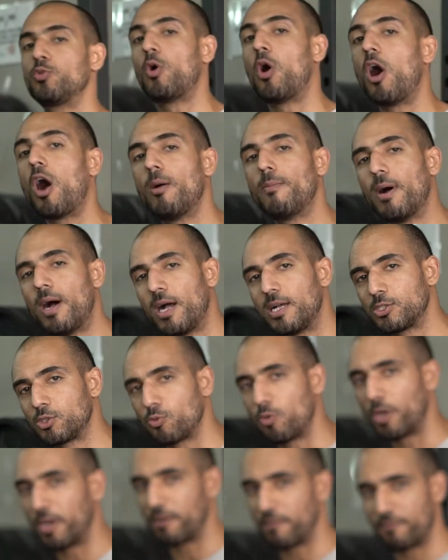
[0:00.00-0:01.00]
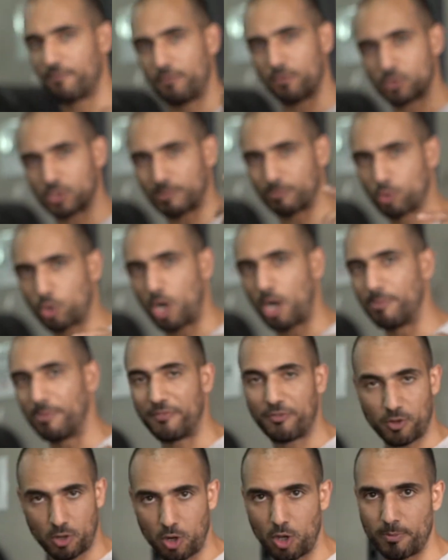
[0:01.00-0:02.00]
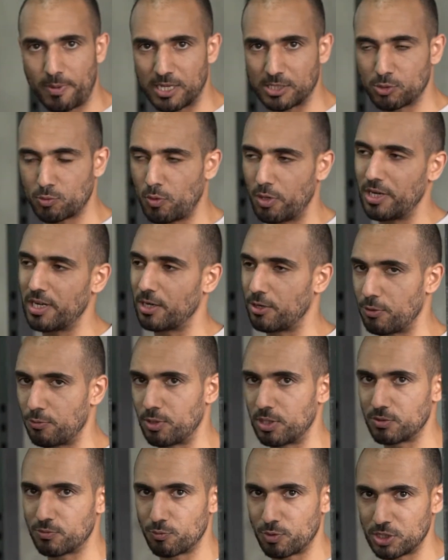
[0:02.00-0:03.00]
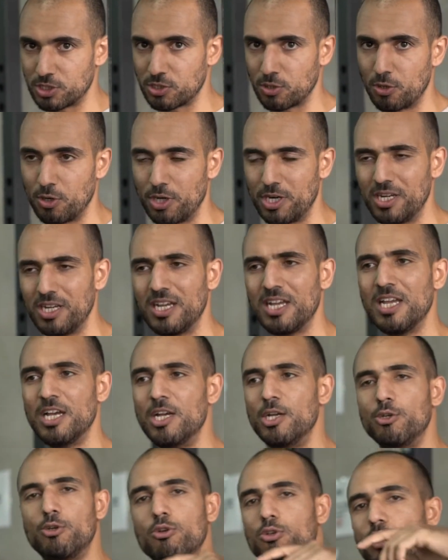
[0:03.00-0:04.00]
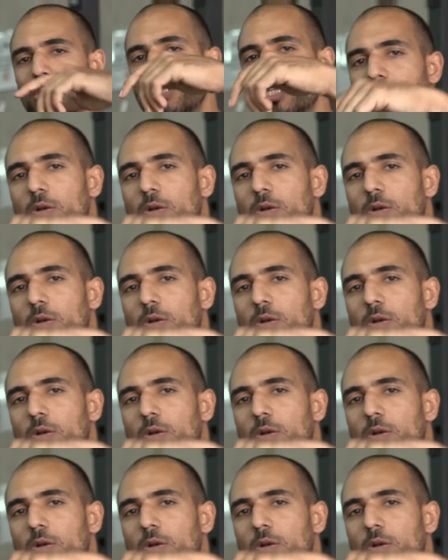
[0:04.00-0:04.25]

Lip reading: to high bar squatting for some time if you're low bar squatting and your wrists are hurting. Usually